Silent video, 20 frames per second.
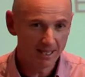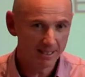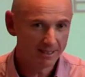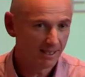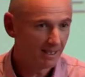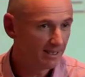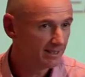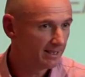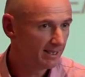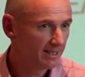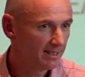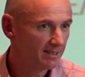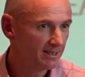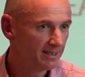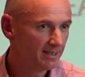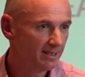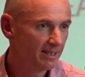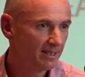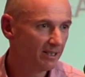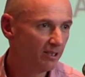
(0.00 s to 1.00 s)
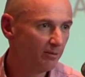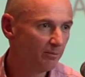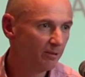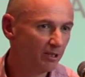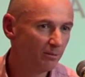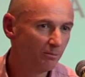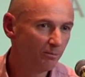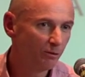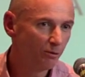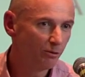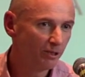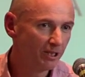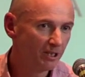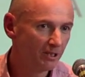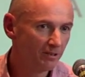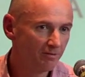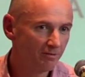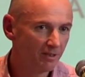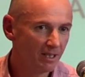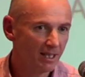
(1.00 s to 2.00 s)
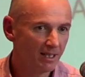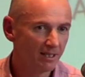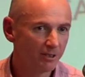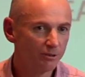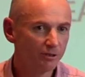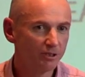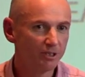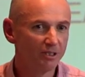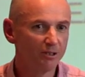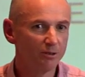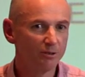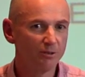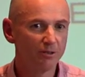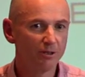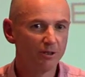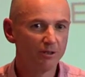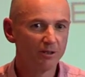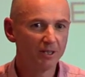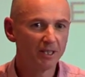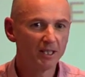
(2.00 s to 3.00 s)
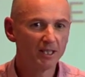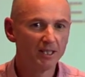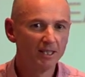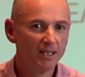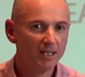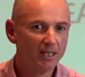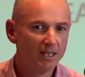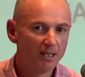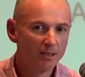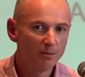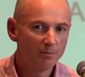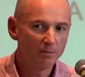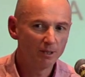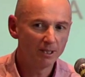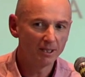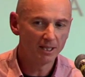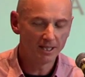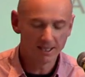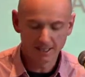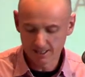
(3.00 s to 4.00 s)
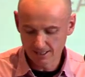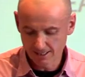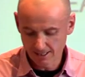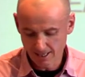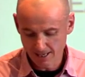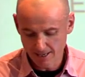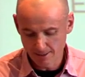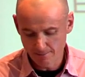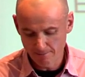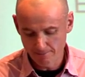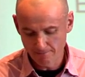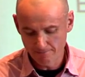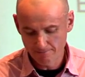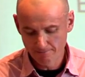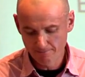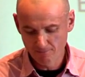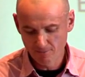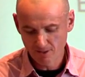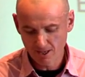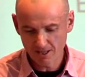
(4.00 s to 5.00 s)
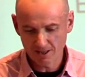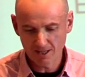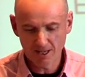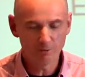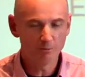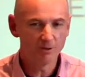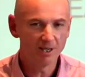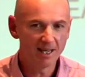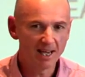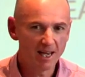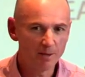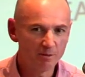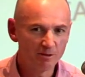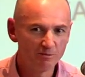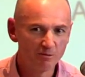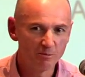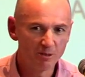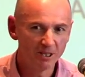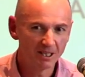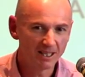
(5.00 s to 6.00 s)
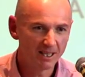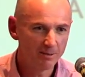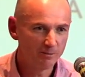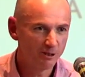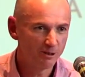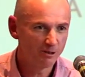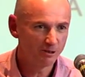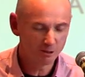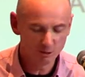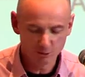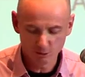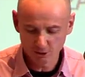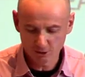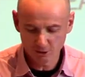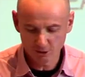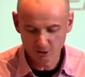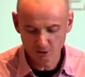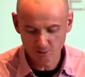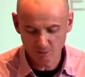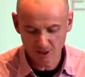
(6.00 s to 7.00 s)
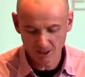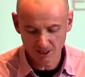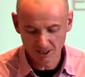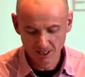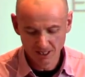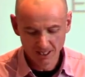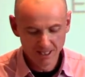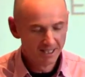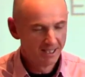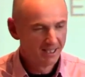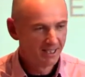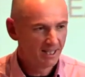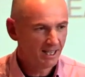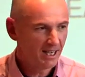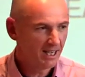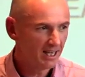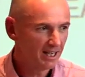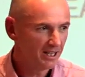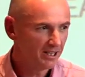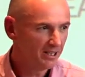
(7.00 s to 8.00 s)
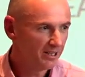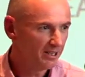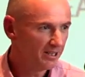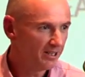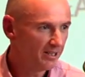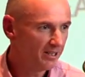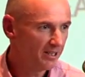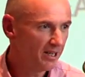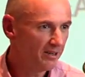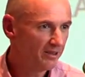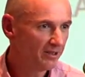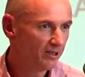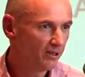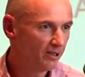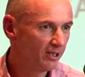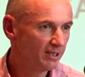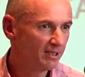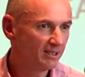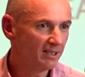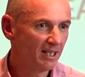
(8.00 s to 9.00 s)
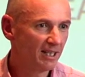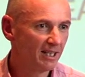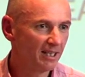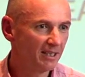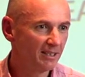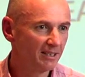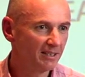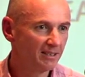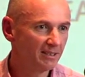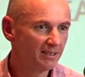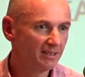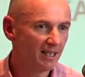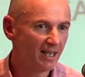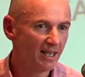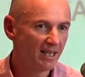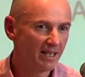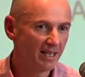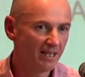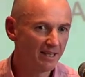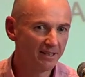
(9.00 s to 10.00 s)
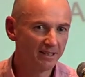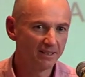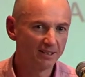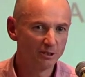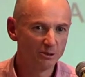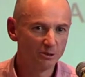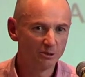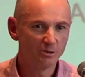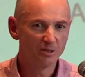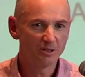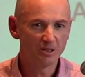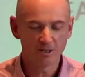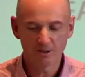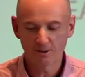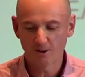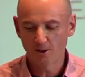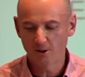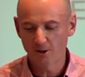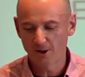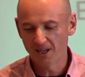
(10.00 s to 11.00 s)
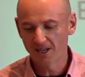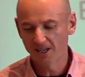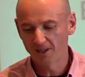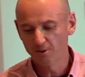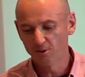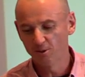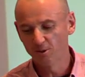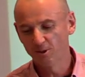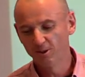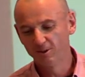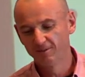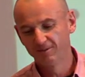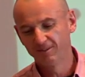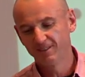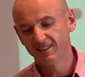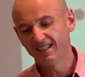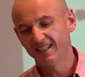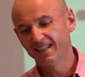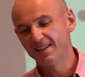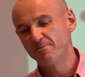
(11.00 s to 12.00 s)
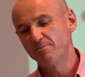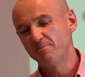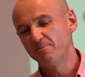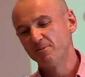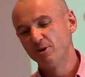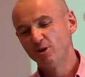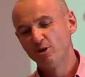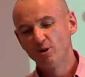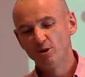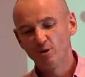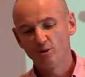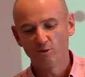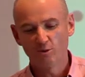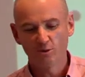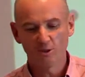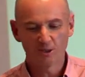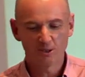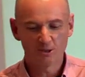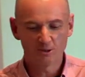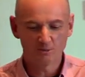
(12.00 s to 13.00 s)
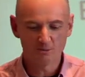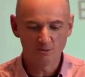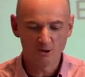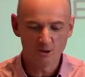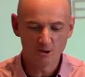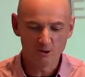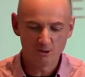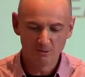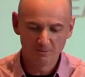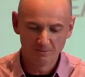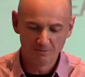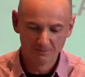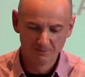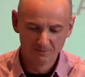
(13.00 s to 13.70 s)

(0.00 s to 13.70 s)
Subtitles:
as Alistair said, I'm an employee of the Electricity Authority, but they're really happy for me to come along and talk to you, but nothing I say is anything to do with the authority at all, or its role.